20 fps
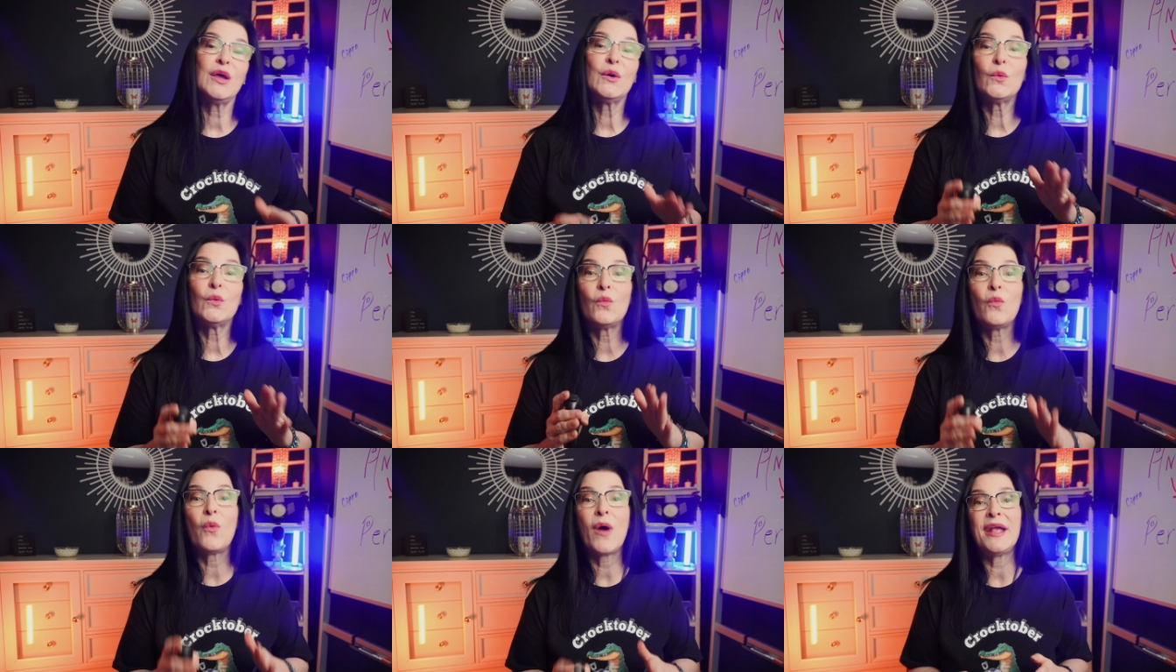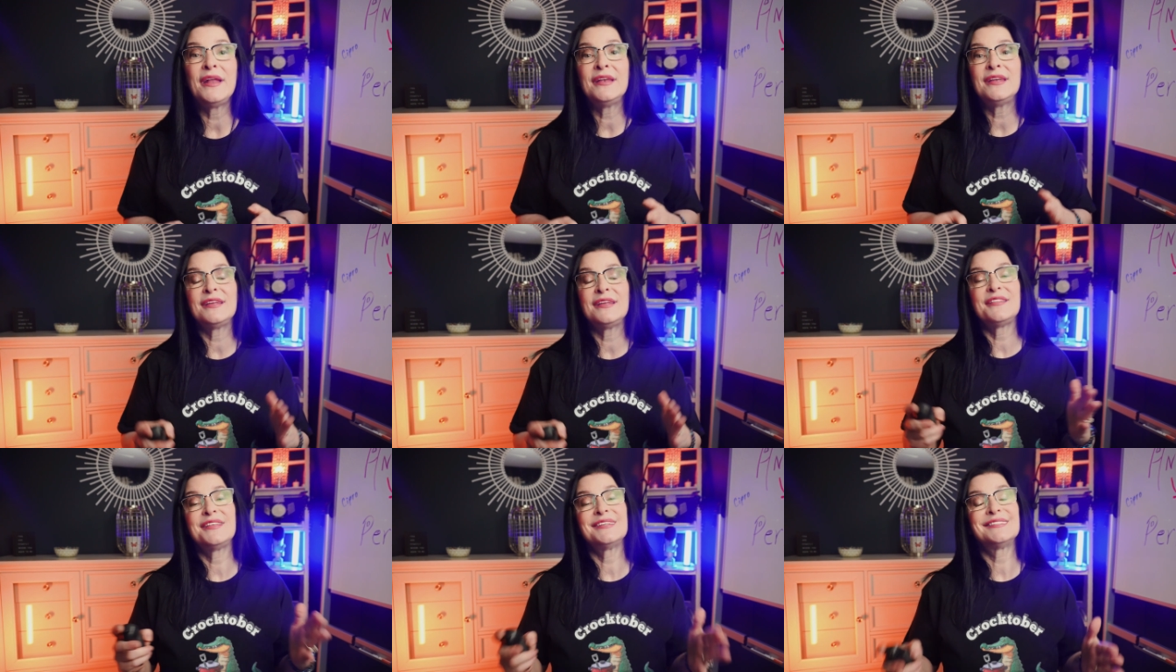When
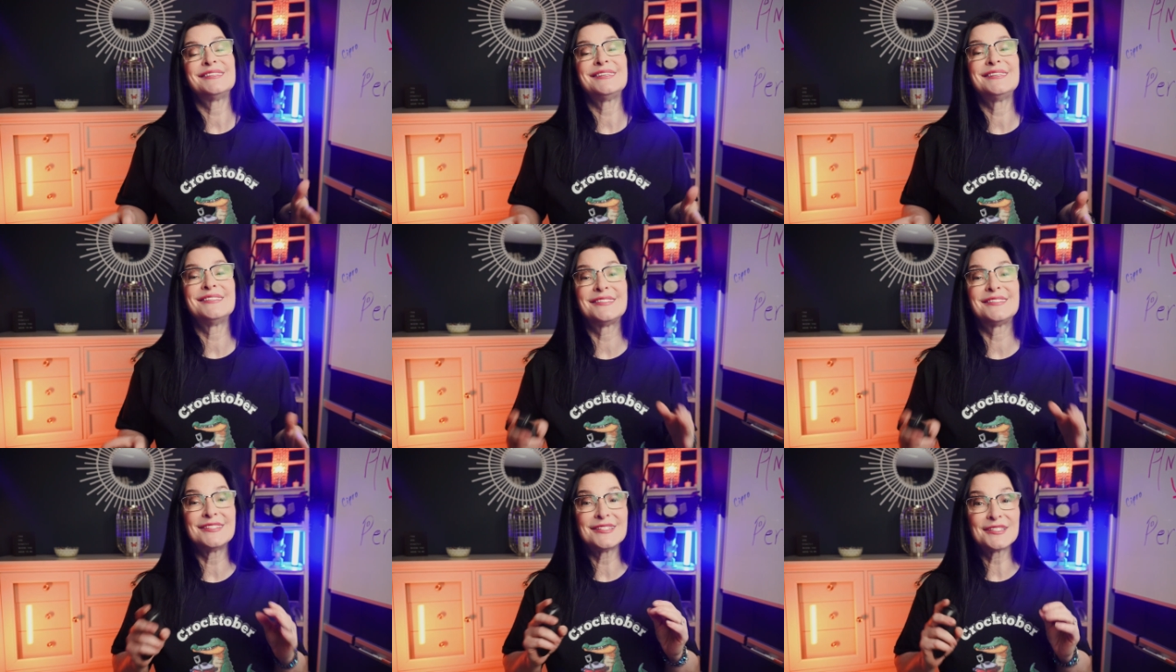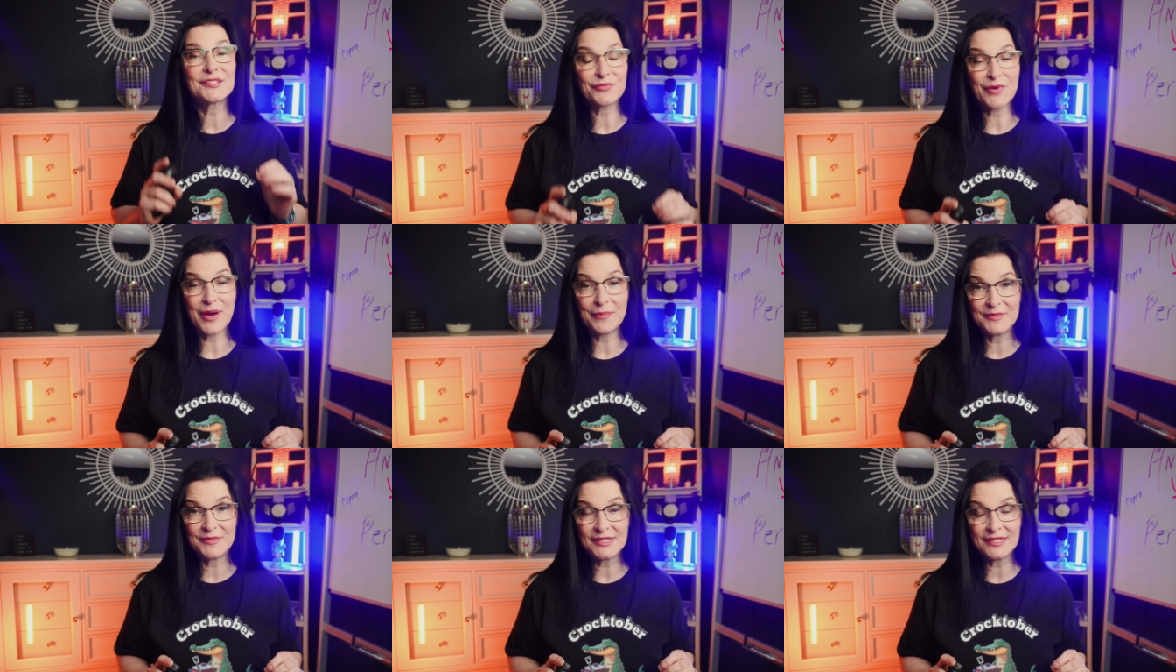this is
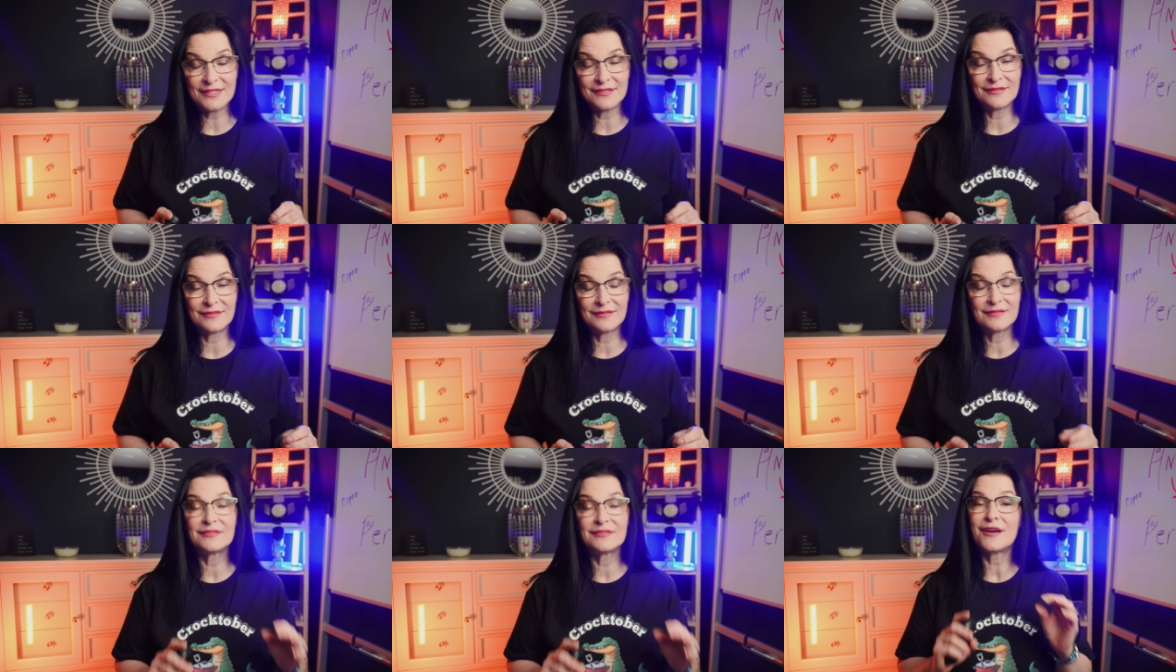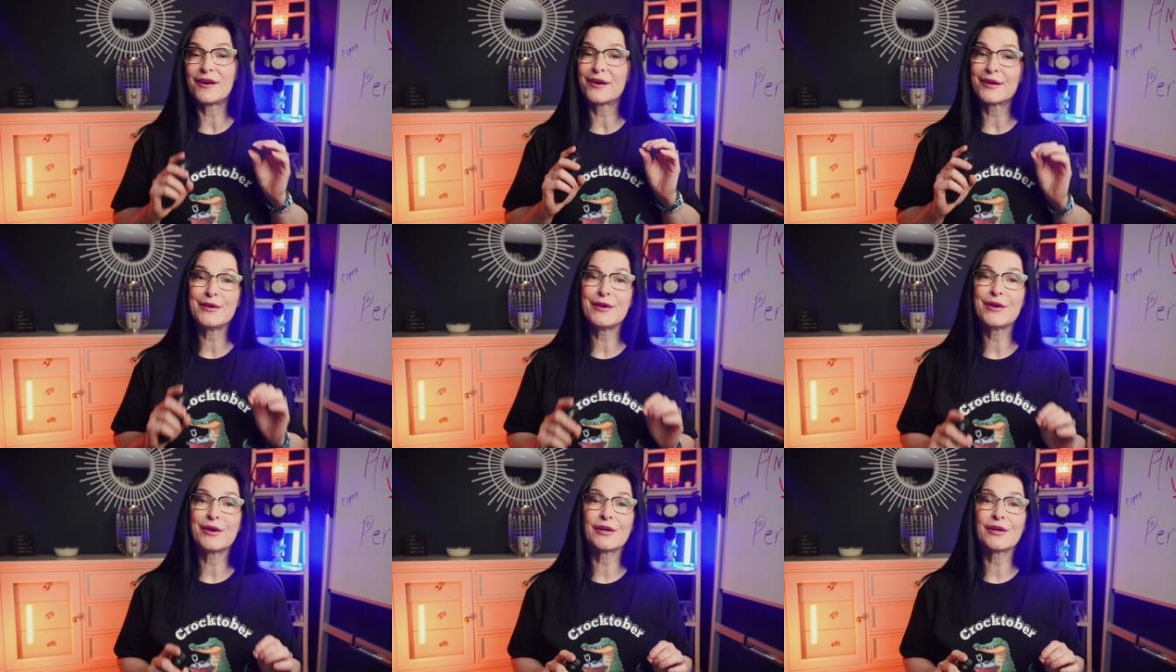disrupted, our
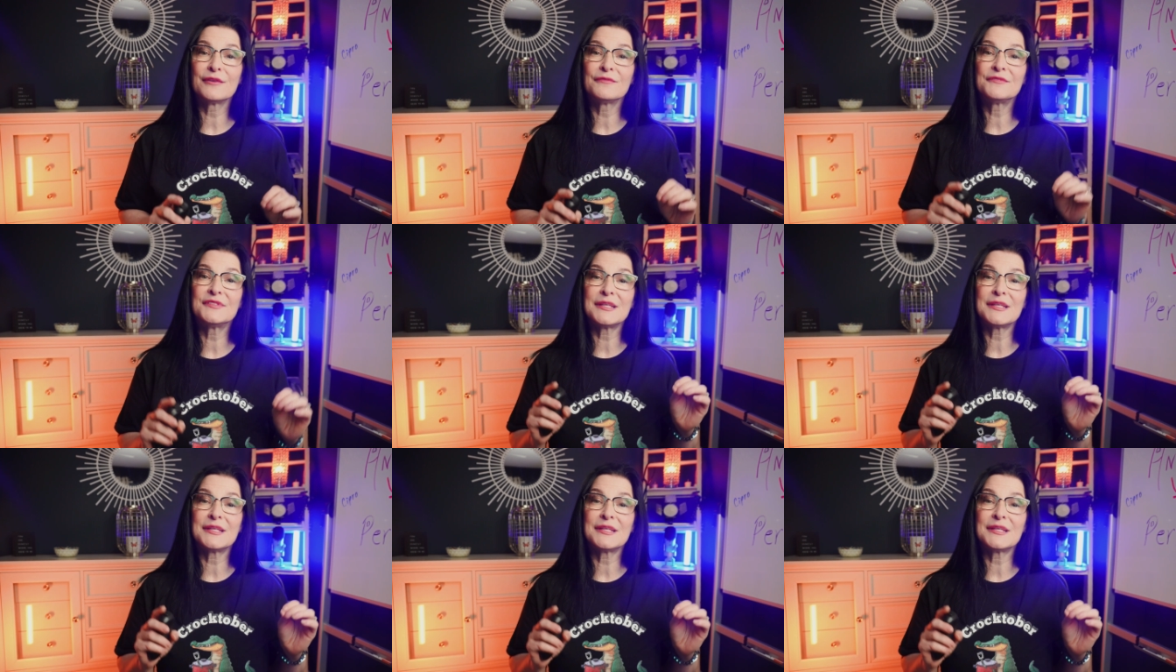nerves